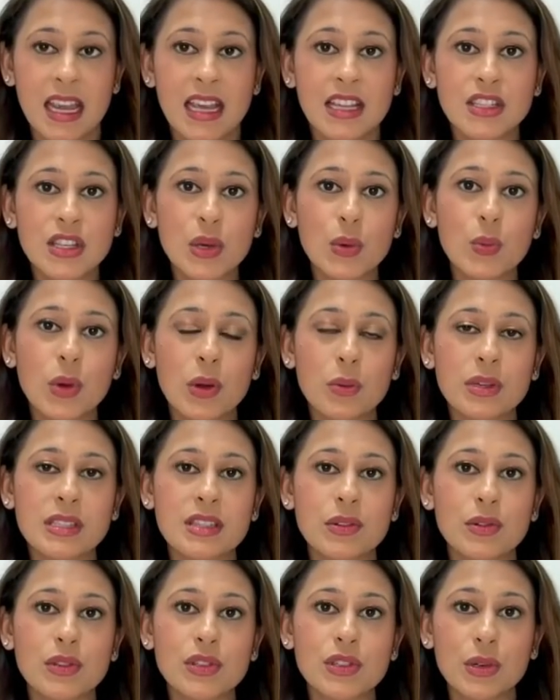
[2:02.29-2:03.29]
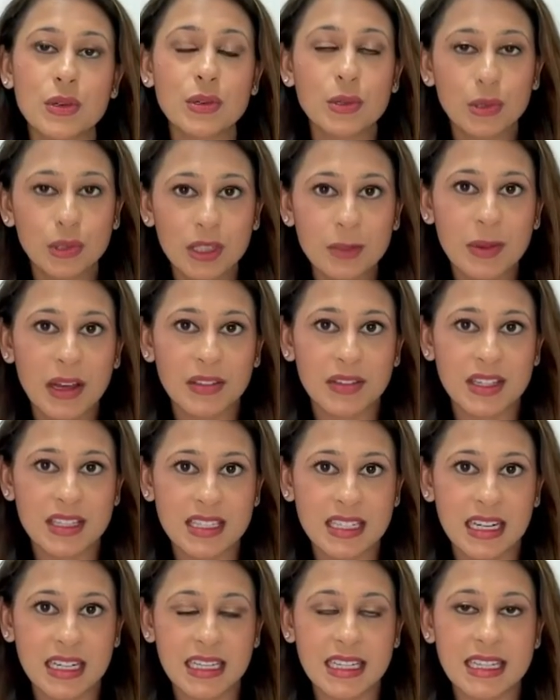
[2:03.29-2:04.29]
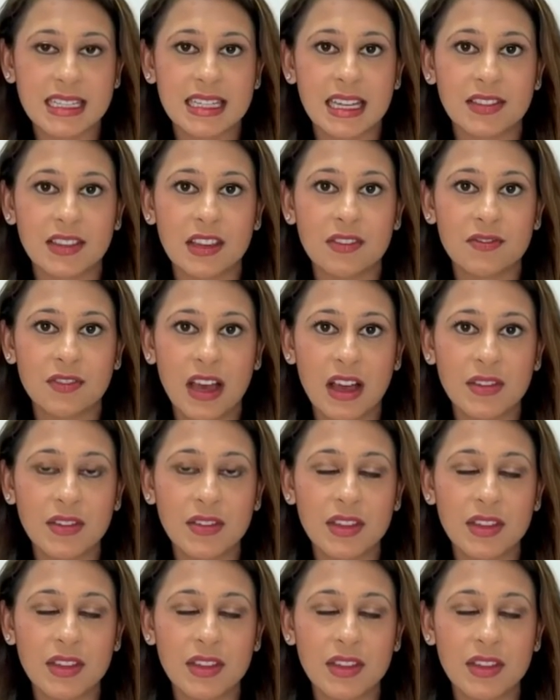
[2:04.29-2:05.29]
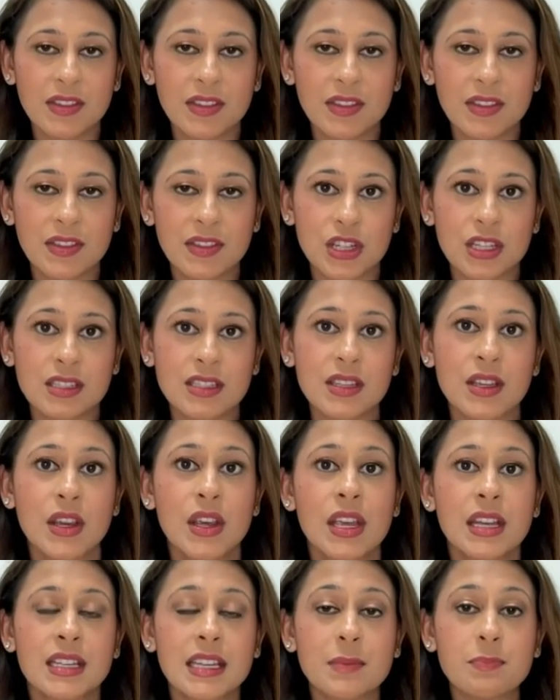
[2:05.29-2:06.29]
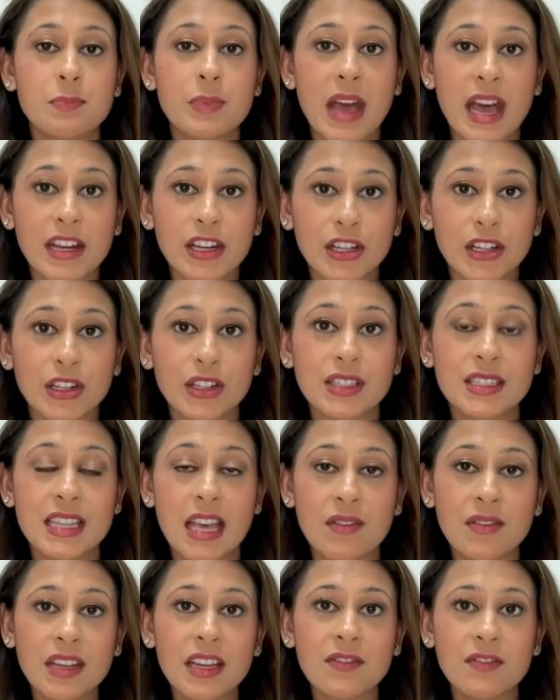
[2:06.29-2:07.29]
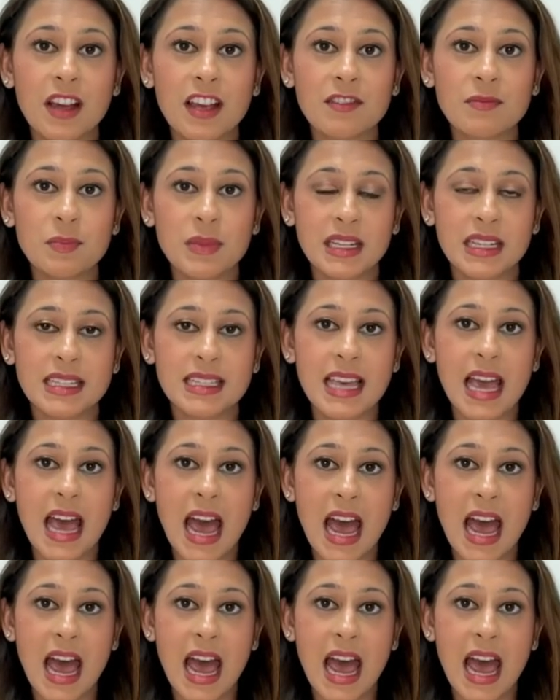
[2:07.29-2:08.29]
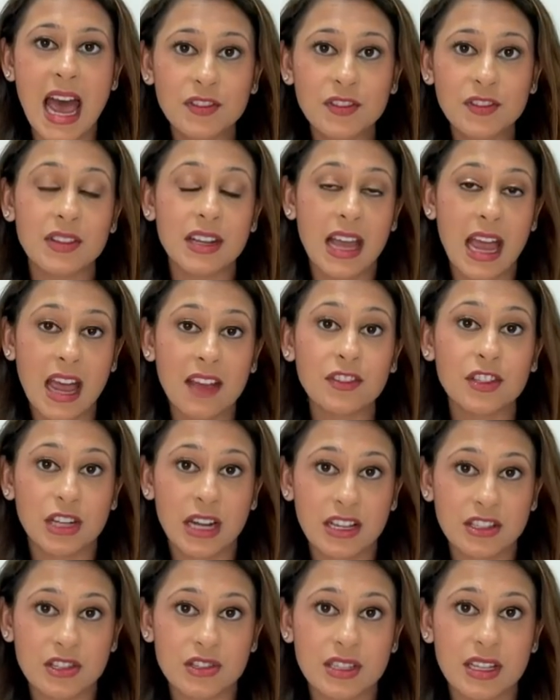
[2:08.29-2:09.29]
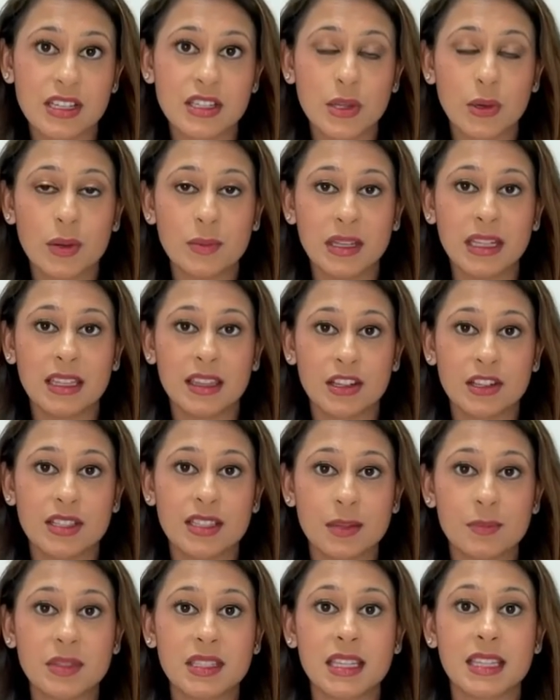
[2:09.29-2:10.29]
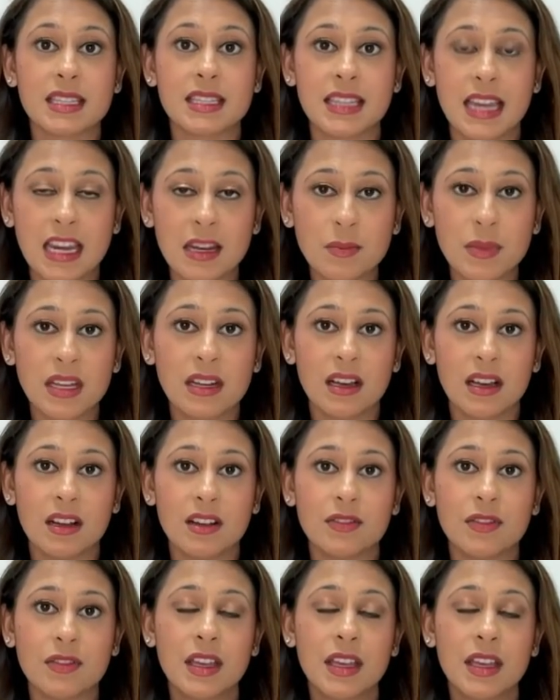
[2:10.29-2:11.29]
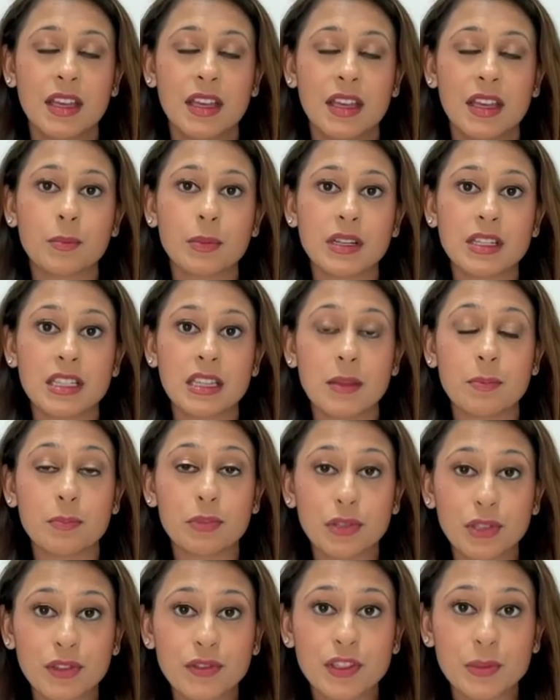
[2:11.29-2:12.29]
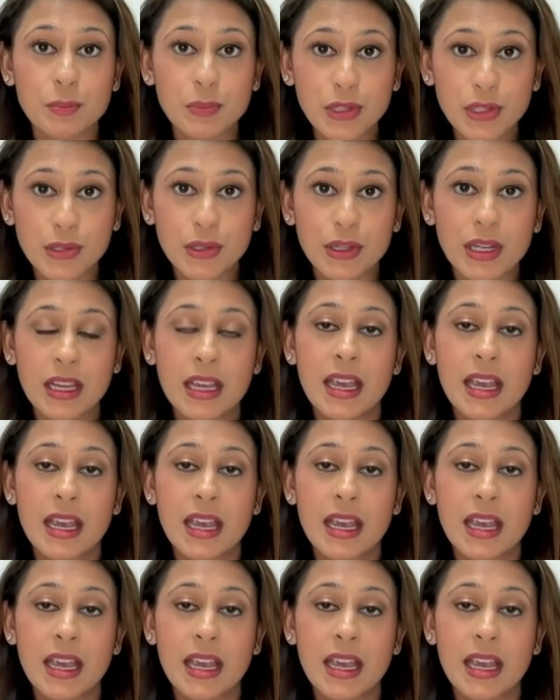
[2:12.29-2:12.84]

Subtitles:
And so what was so cool about this study is that they found that these patients did better 75 minutes even after exercise. So I mean, there's some sustainment of their improved mood.